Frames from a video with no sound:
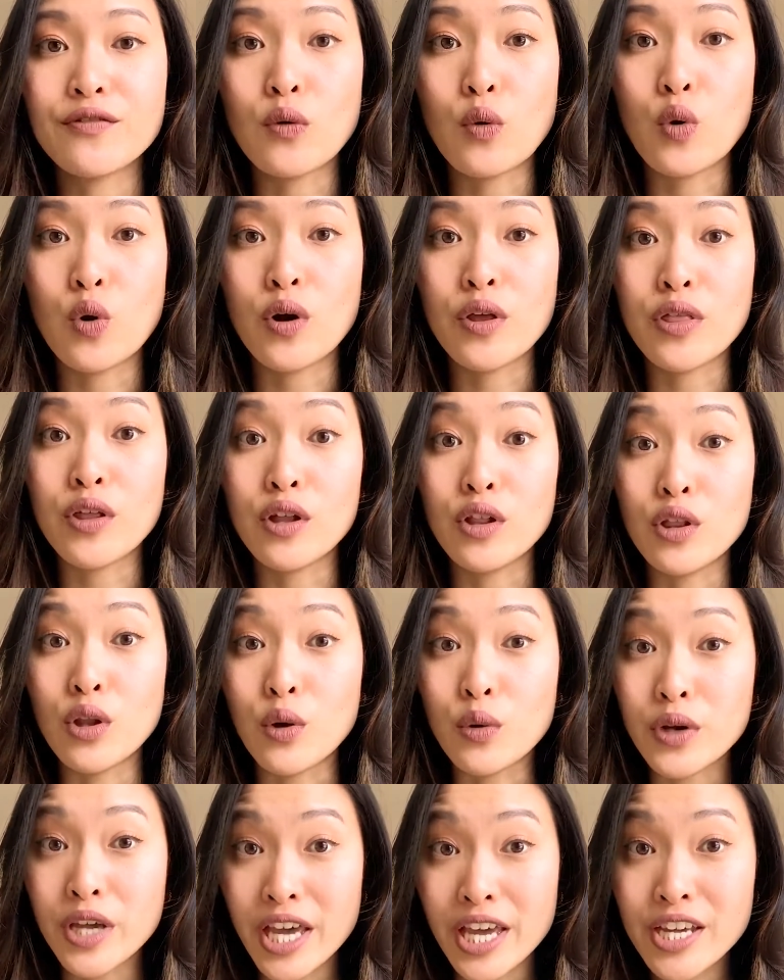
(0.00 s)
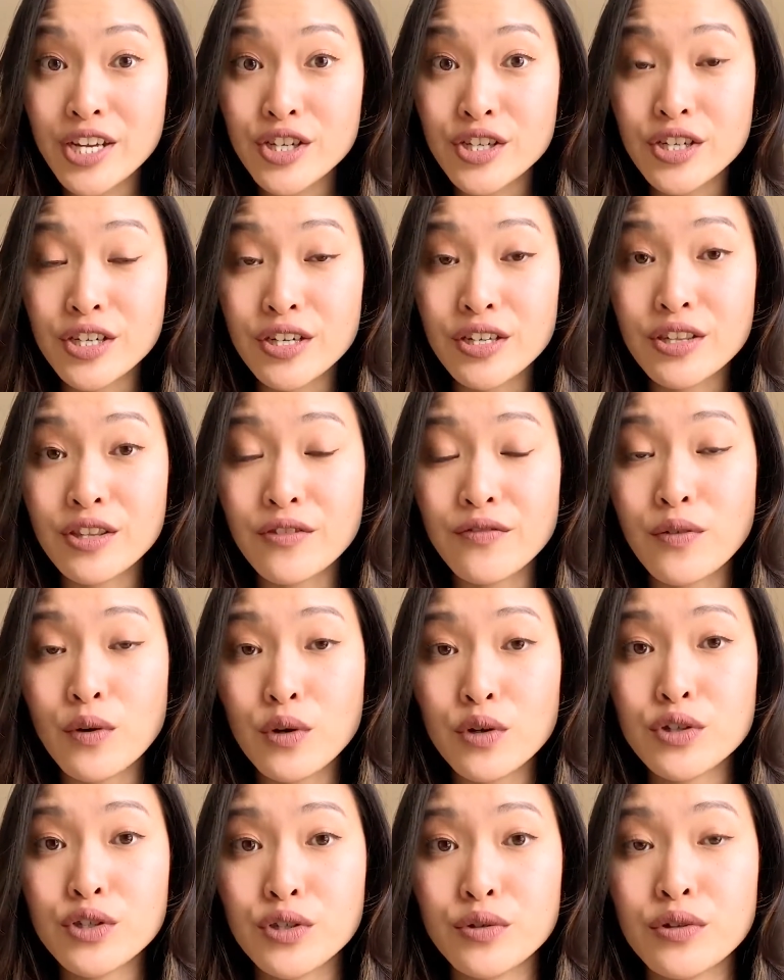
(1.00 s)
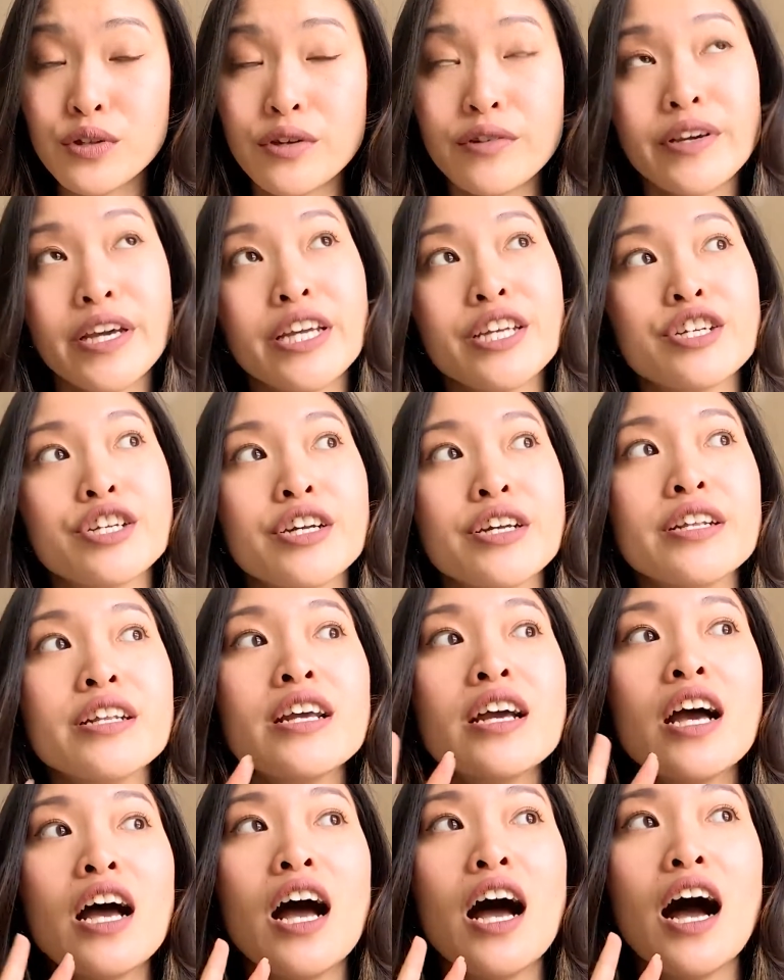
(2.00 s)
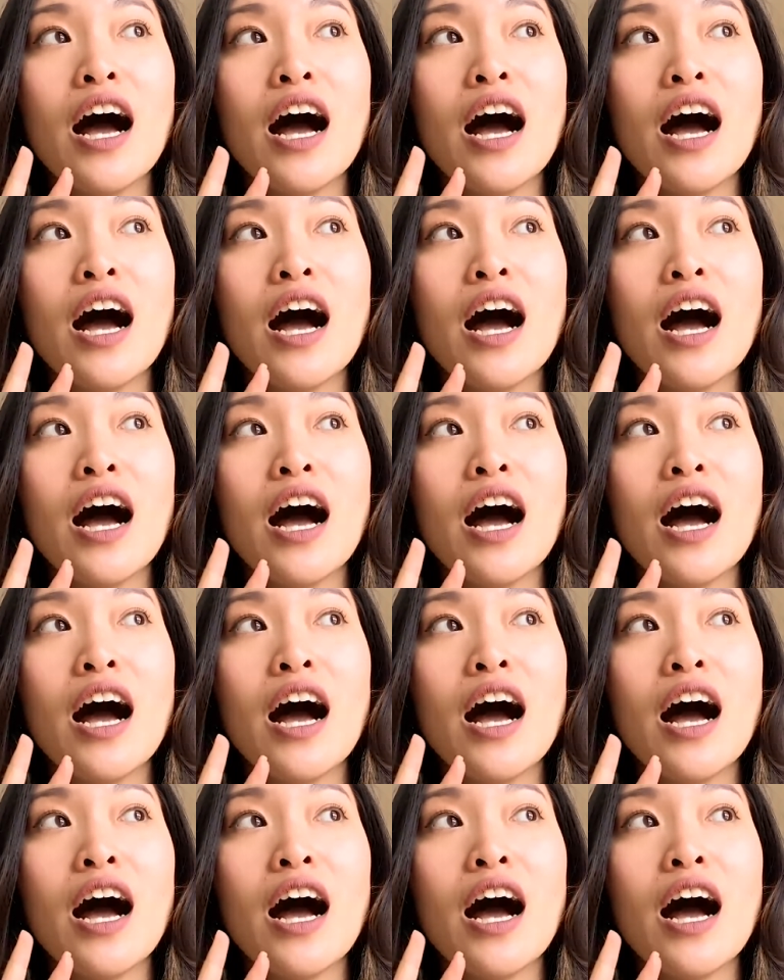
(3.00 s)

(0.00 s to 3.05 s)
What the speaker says: for the location, the photo shoot location,